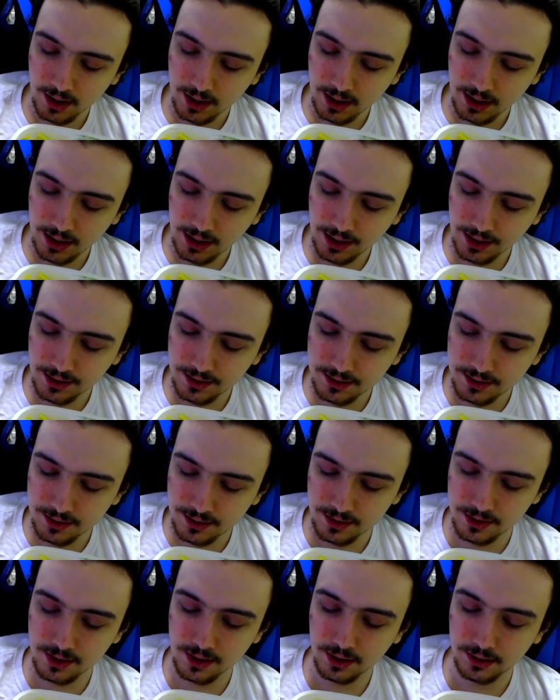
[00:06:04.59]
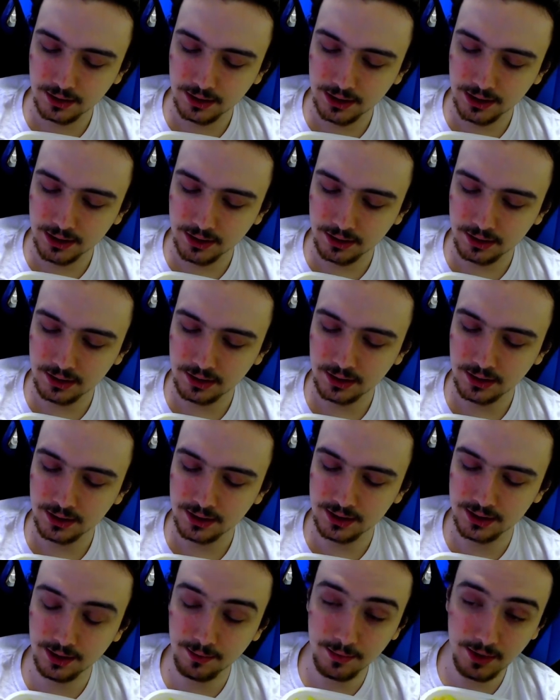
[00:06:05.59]
It's
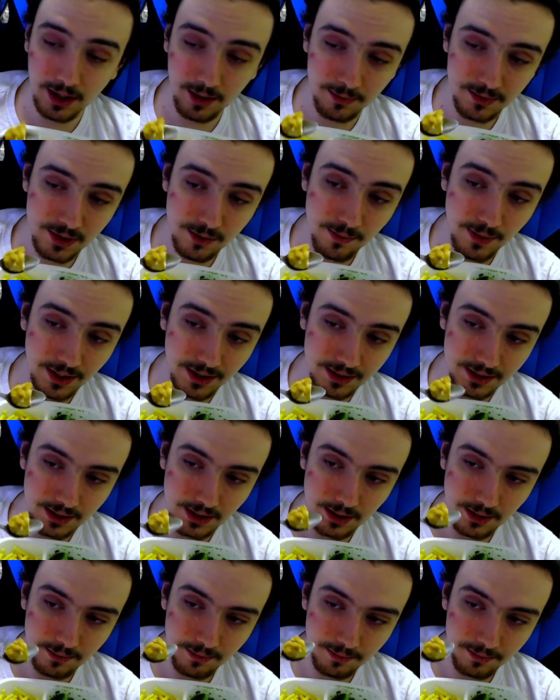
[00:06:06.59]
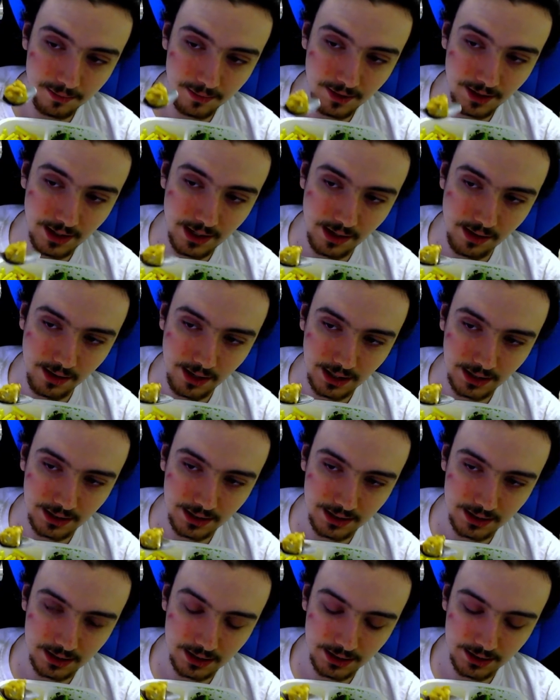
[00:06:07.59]
sometimes you might see a thing like
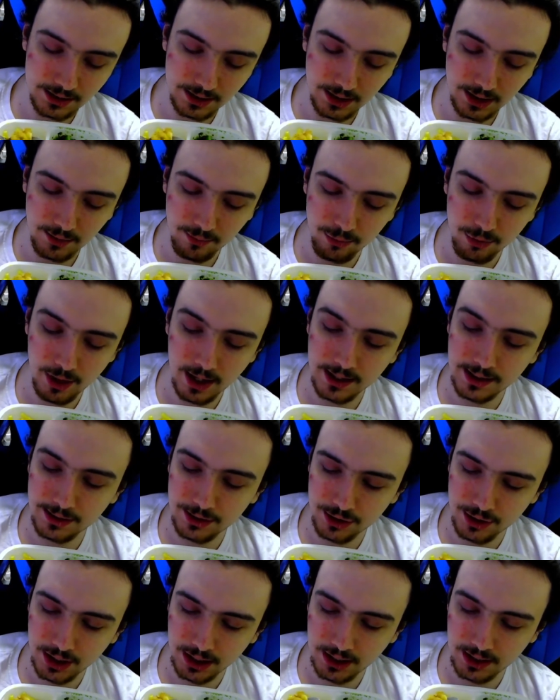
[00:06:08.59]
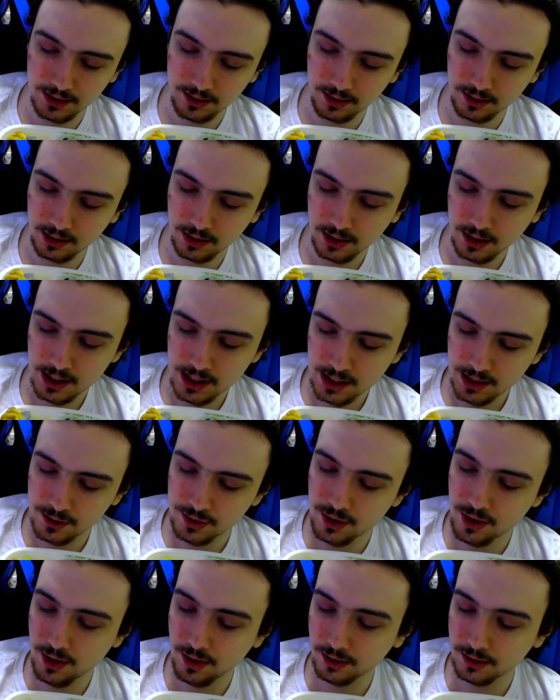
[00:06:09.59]
this that's like breaded chicken
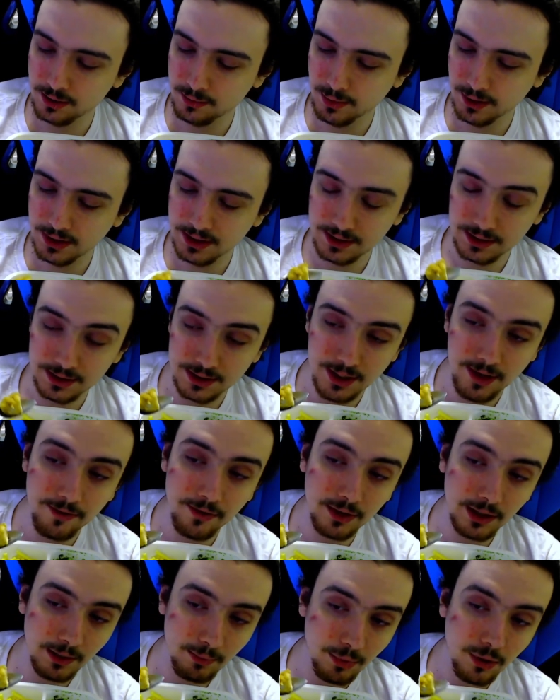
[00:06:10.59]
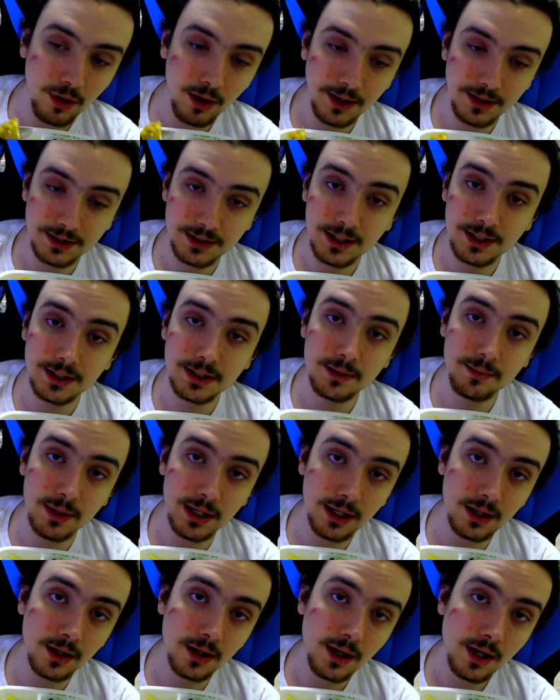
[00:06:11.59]
chunks, but this is definitely processed
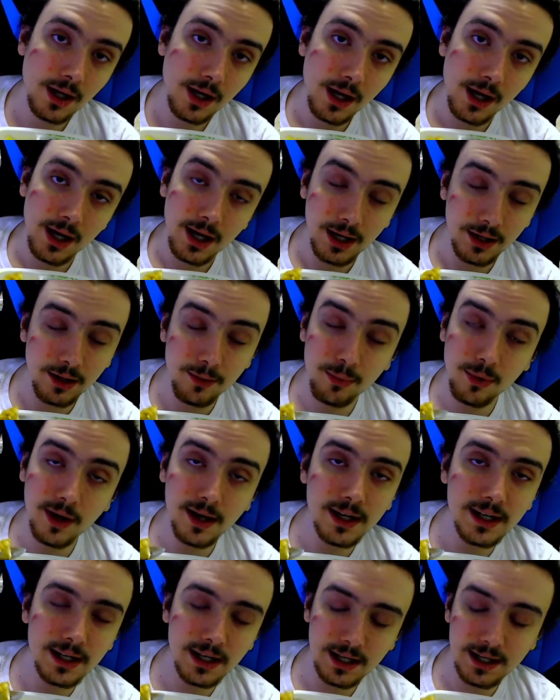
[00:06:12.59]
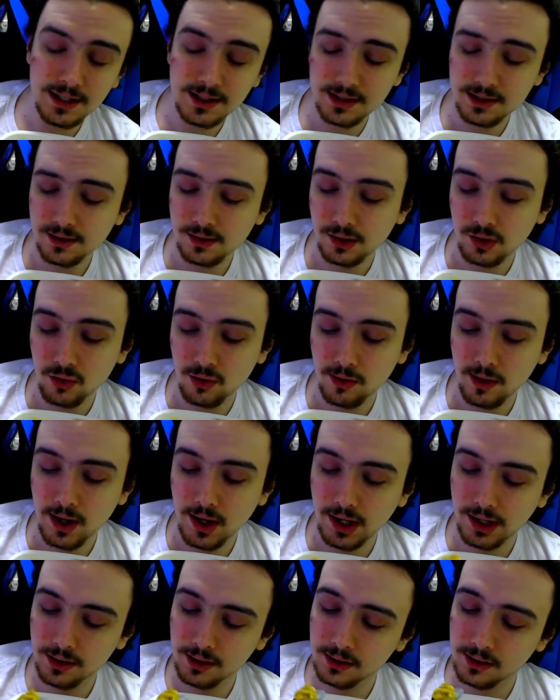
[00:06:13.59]
meat, and the breading isn't
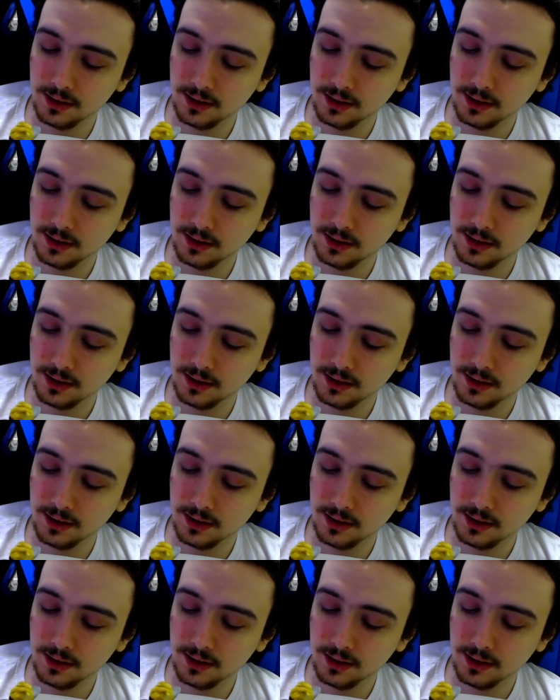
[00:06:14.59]
great.